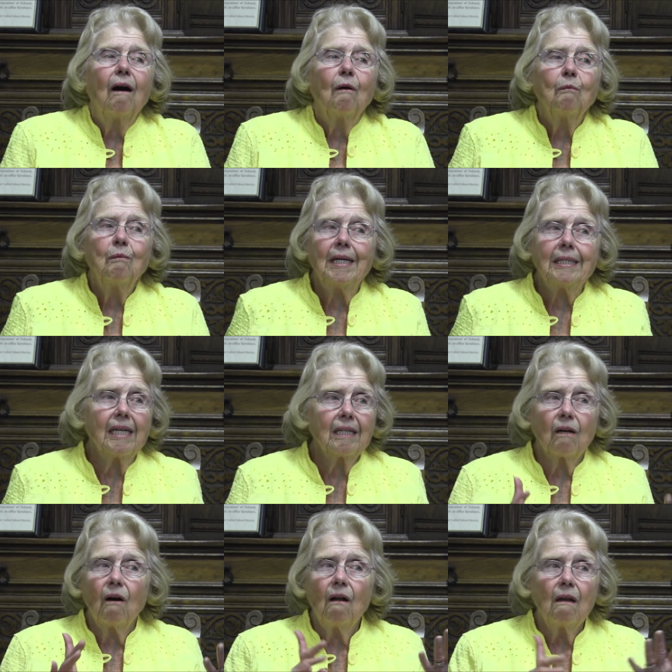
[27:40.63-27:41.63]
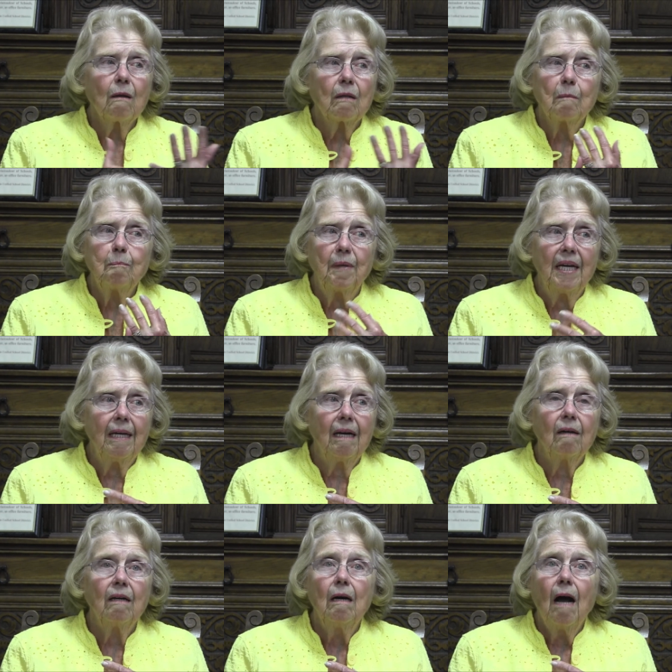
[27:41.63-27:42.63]
we did all of the
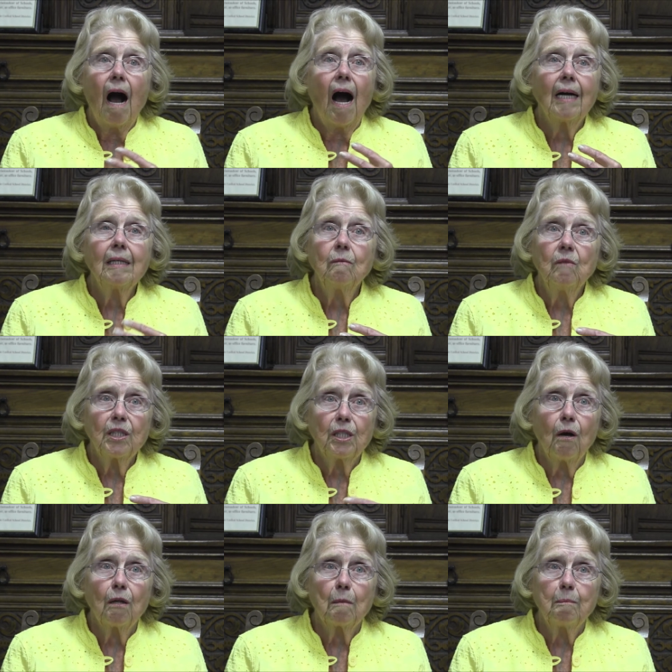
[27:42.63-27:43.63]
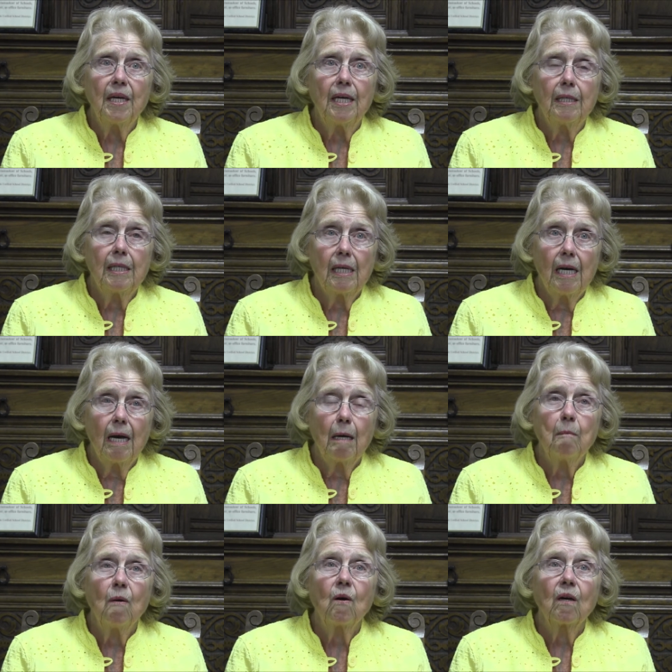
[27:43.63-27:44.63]
I was on the
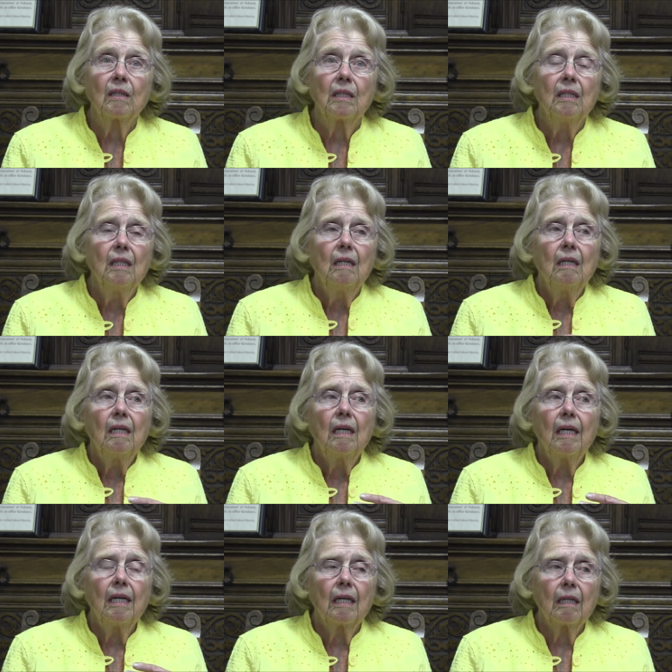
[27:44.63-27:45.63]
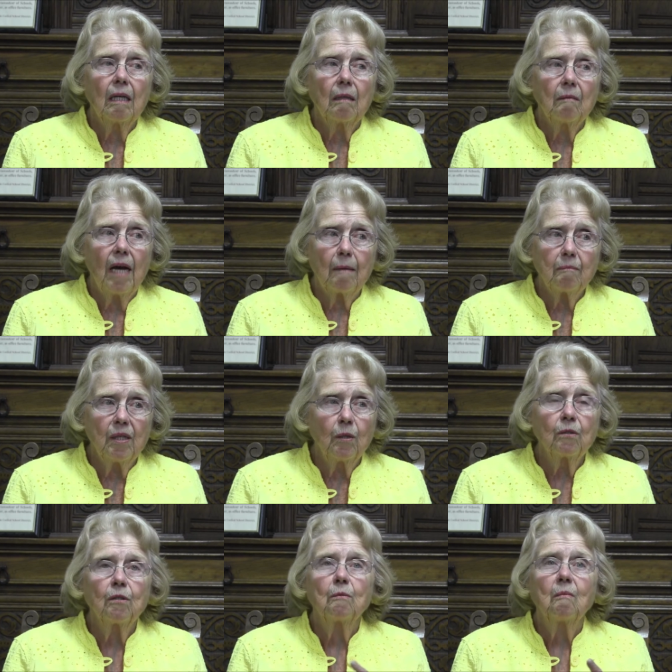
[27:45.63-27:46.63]
PTA board at
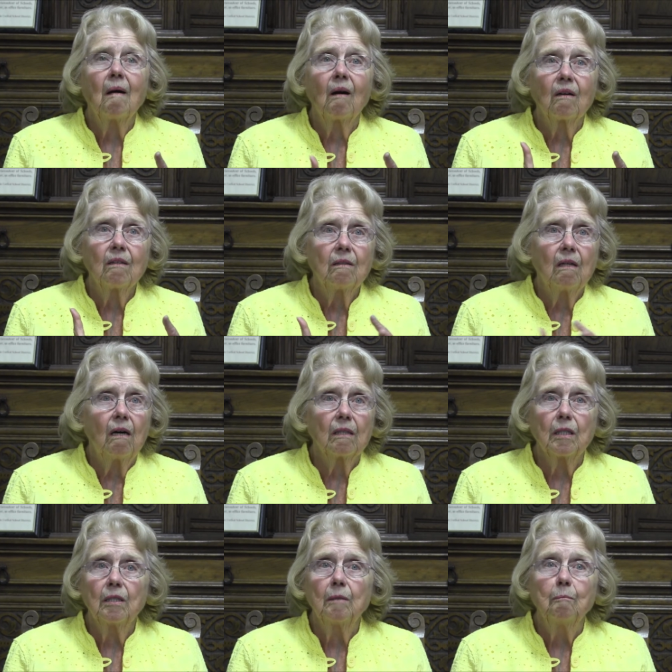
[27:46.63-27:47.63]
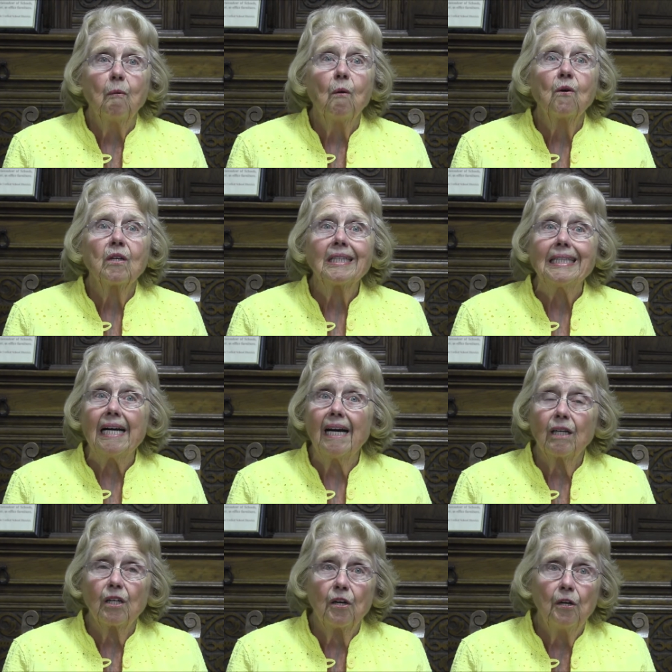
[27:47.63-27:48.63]
Mildred Morrow, on the board
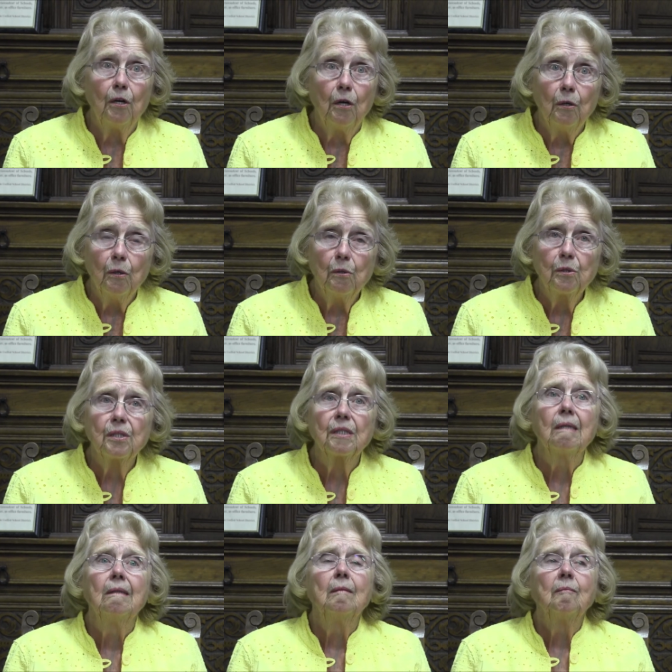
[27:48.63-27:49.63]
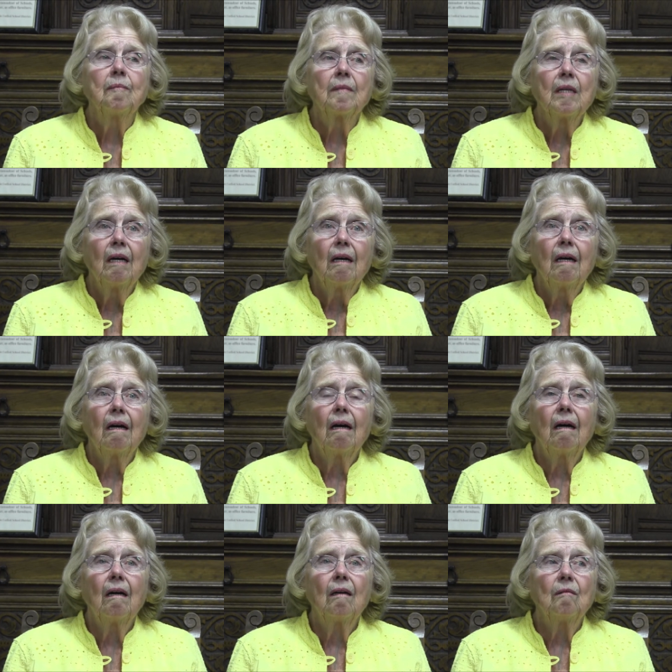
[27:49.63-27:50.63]
at Hughes.
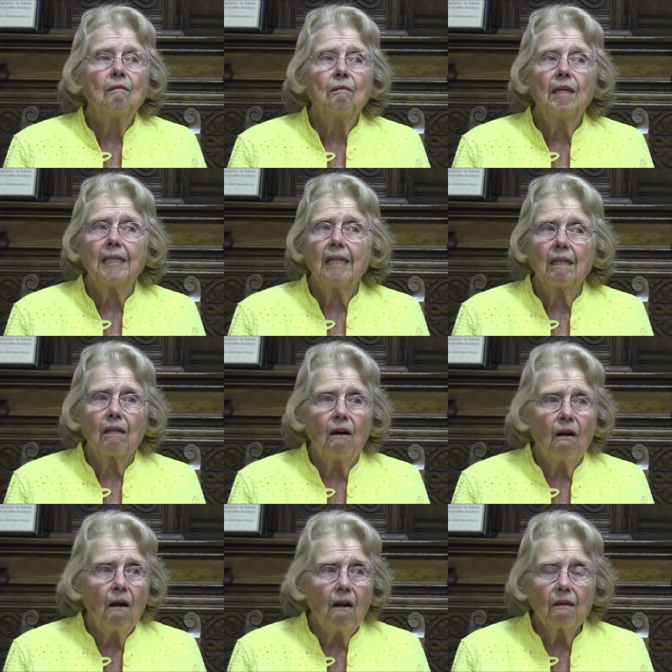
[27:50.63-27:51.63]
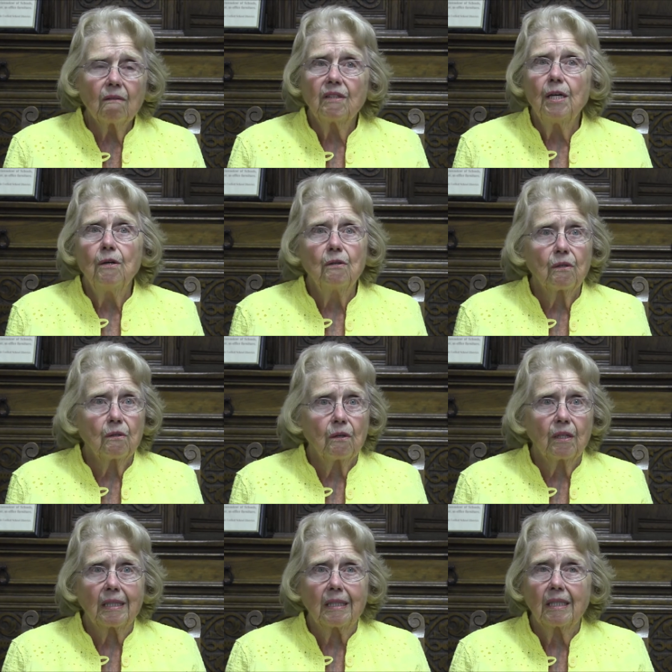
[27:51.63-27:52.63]
We did all of the youth
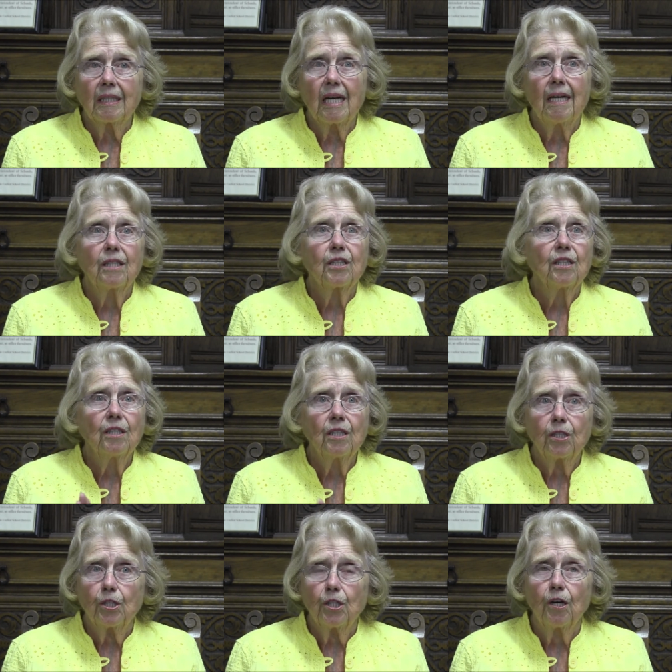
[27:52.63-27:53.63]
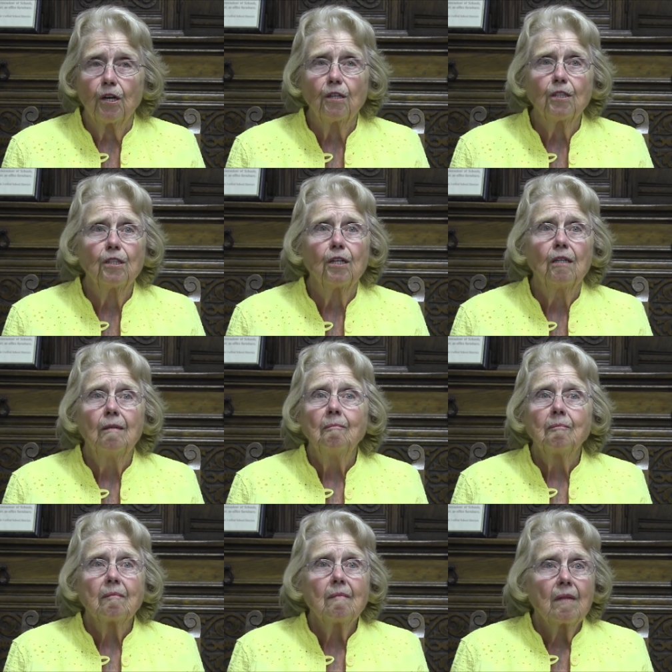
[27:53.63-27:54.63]
organizations, church,
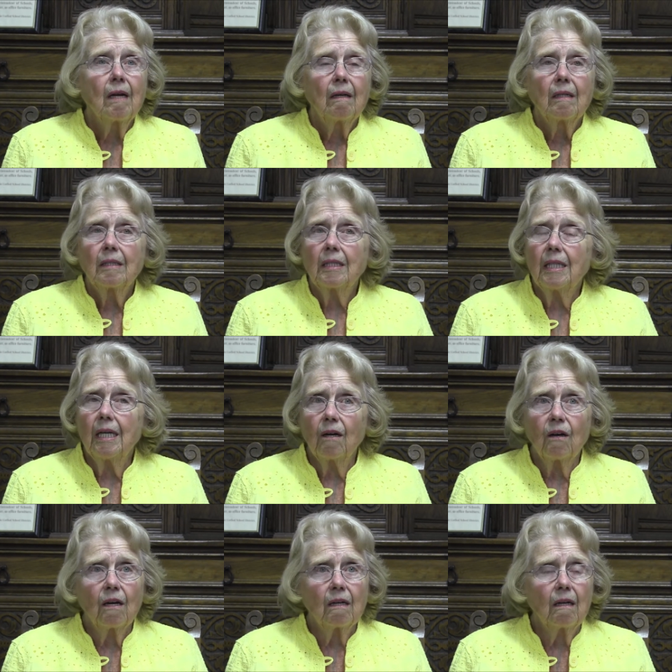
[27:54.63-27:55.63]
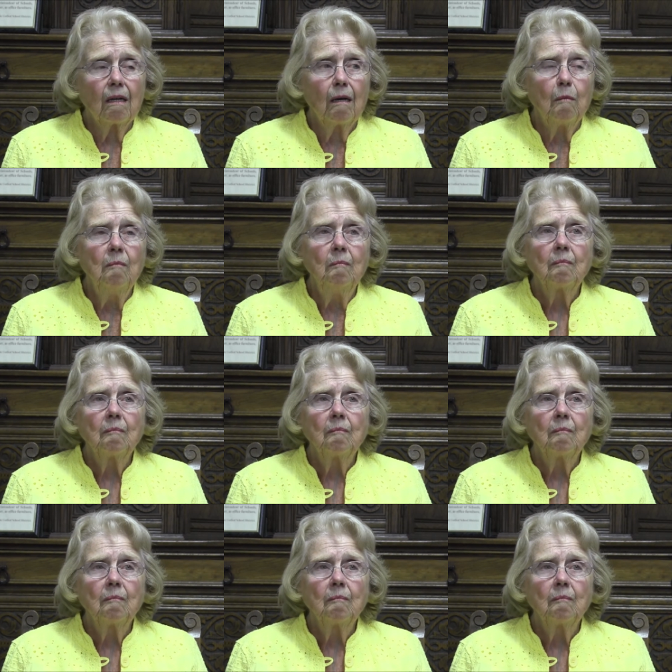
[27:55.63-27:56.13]
Sierra Club,